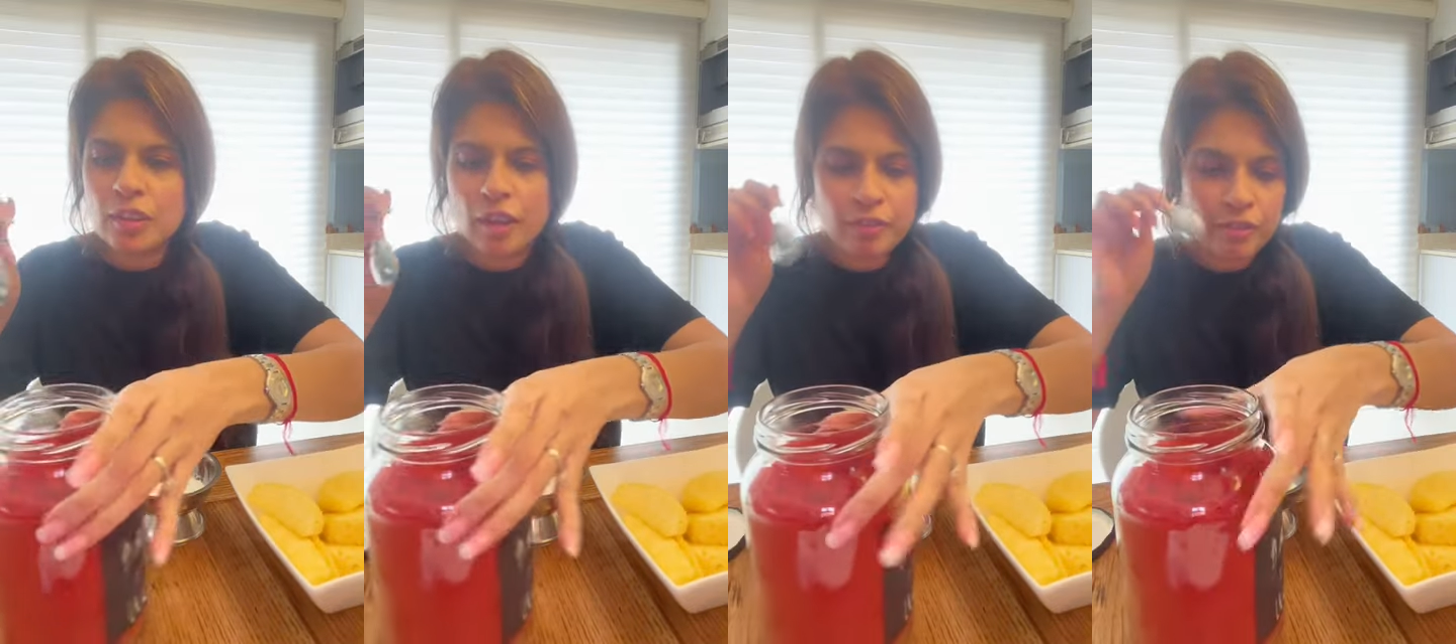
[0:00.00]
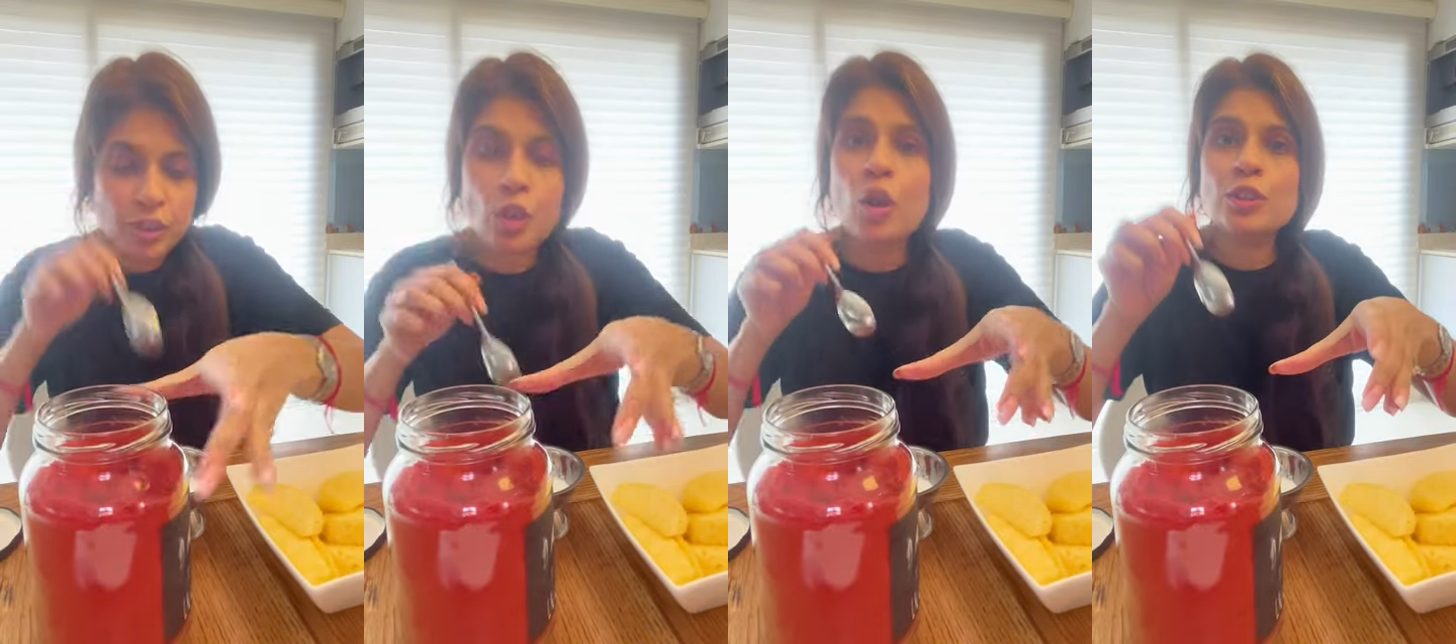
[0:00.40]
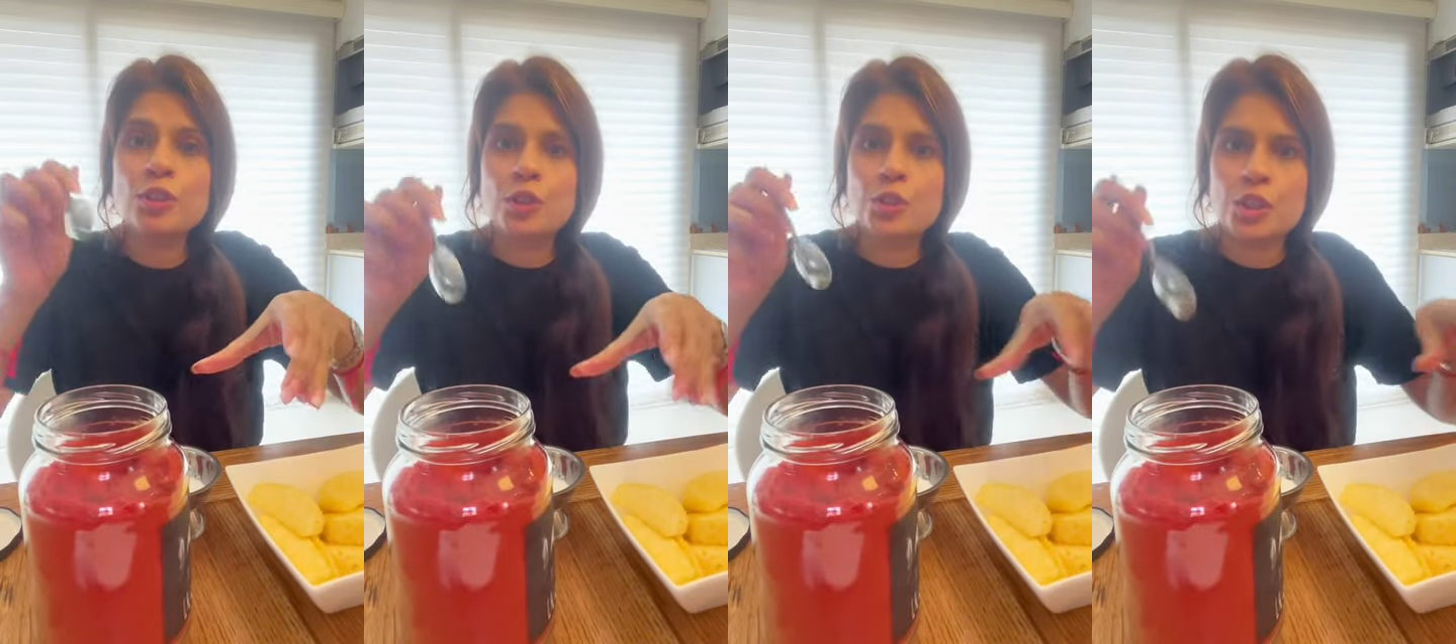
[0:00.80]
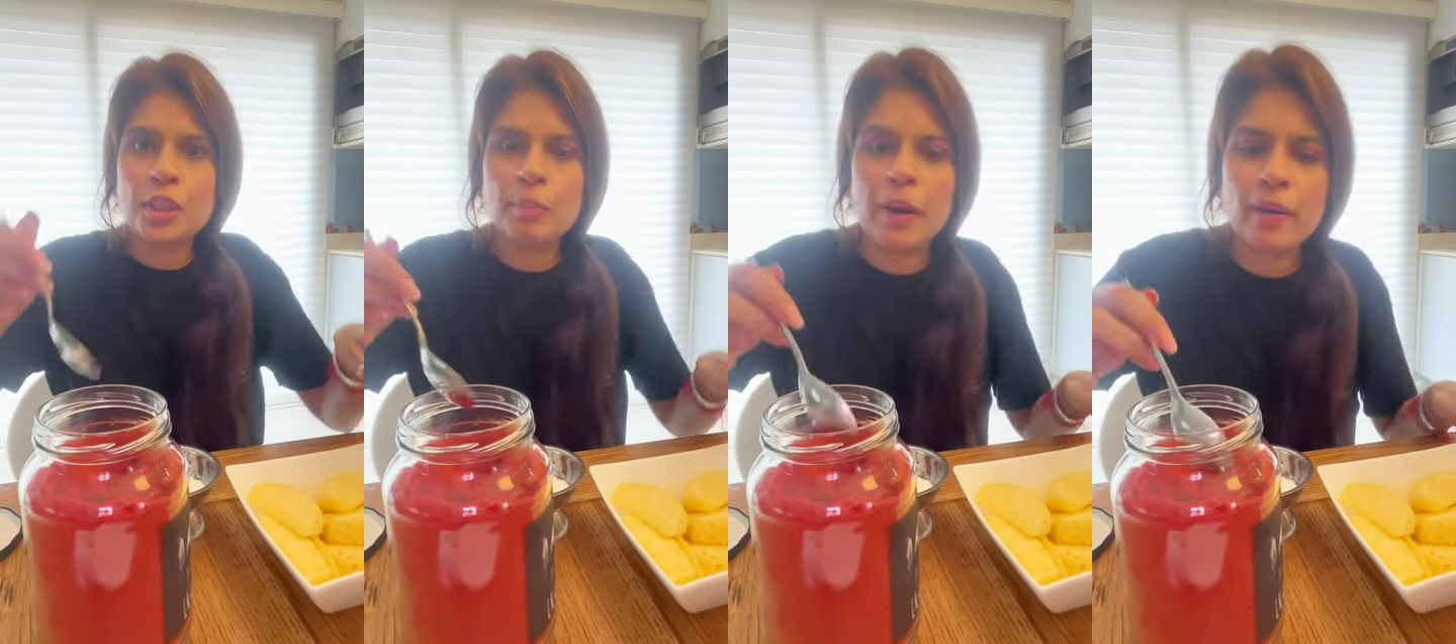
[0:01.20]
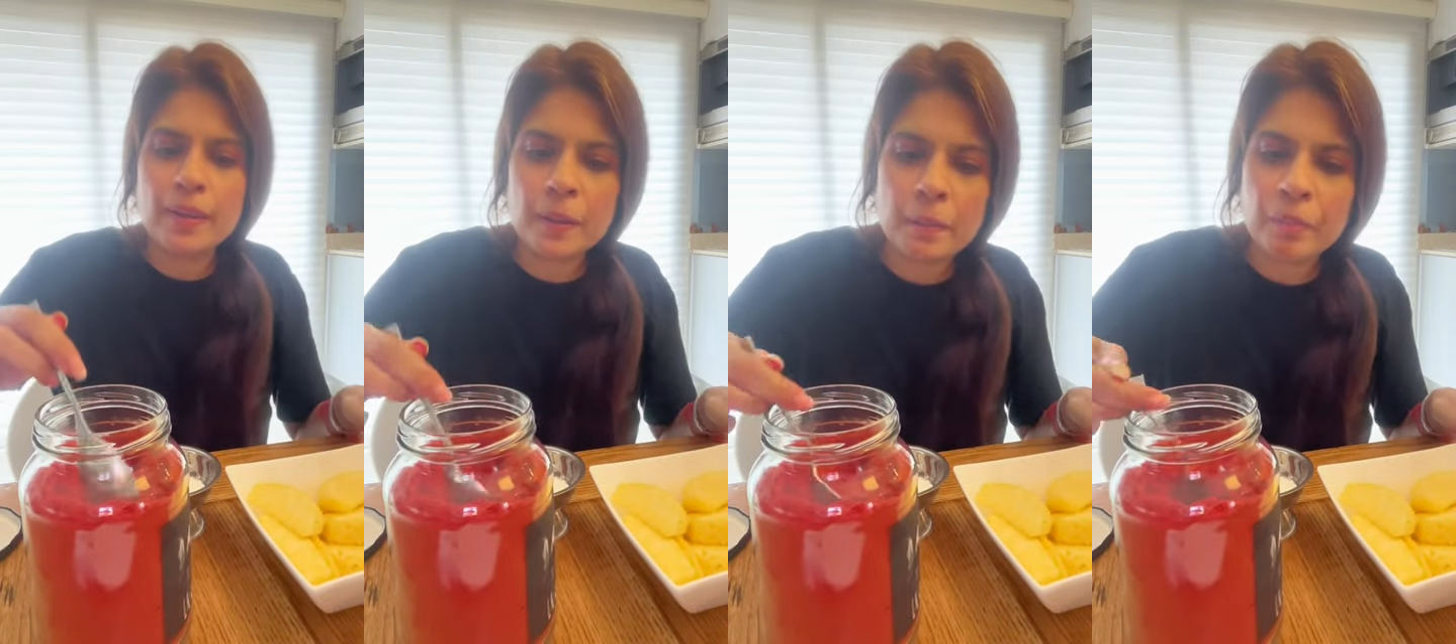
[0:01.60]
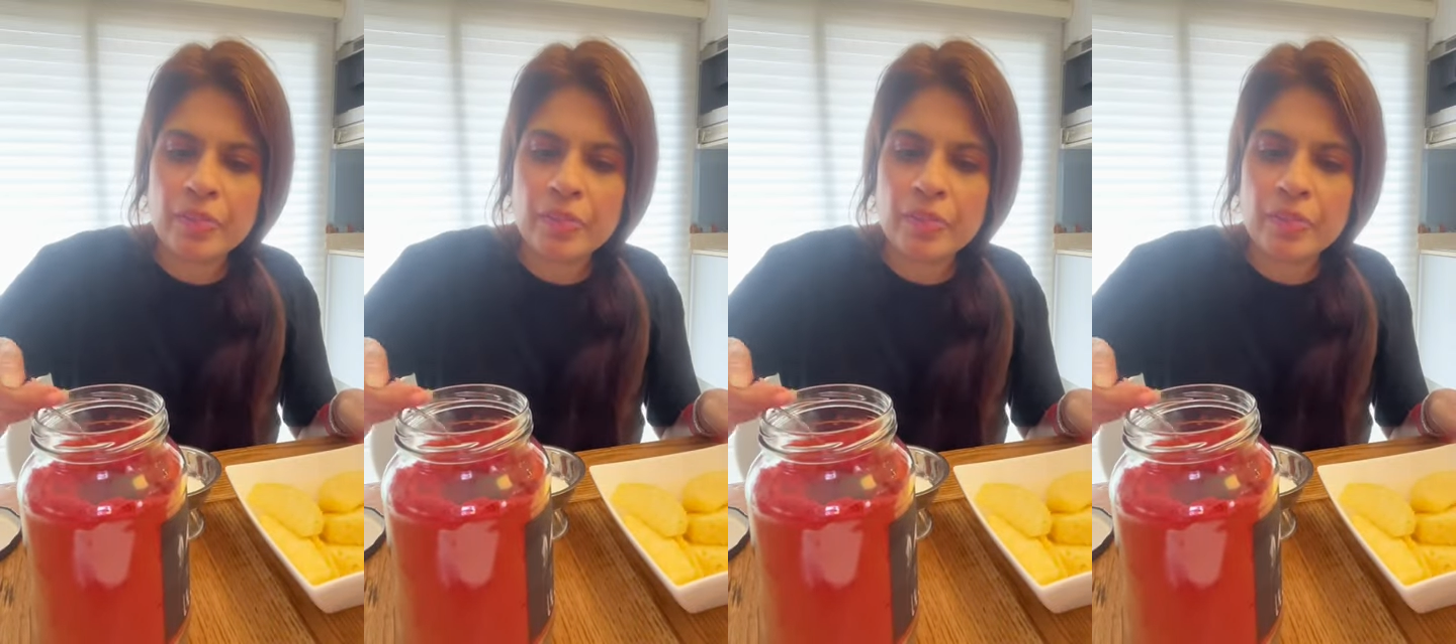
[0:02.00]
of salt to chili powder.